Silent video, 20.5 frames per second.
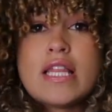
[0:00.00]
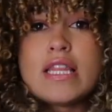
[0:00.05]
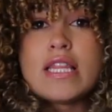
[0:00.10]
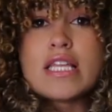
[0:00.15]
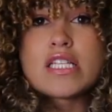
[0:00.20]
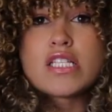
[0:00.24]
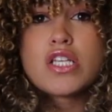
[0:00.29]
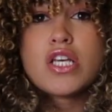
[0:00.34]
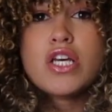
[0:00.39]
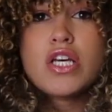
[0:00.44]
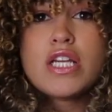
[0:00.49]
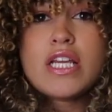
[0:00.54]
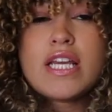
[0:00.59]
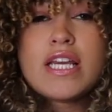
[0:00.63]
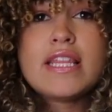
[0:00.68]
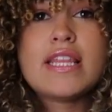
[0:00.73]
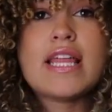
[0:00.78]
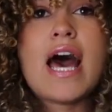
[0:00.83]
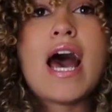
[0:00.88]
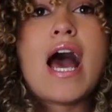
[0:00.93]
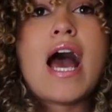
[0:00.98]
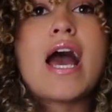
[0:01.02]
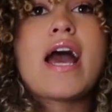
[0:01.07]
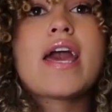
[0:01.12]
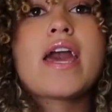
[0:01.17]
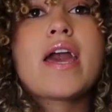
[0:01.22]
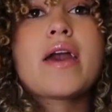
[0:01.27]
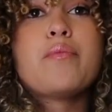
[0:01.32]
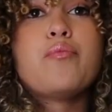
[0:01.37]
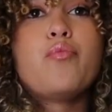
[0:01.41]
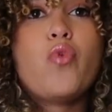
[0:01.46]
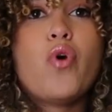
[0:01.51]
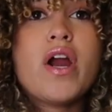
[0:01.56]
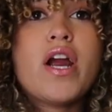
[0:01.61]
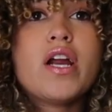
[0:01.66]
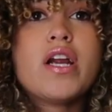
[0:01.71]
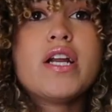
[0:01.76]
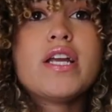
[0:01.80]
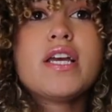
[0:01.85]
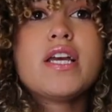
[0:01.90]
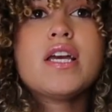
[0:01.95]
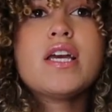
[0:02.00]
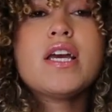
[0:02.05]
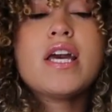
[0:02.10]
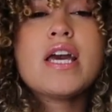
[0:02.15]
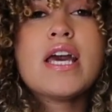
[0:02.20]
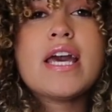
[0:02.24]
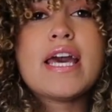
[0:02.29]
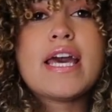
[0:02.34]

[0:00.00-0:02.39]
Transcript: this hoodie that I am wearing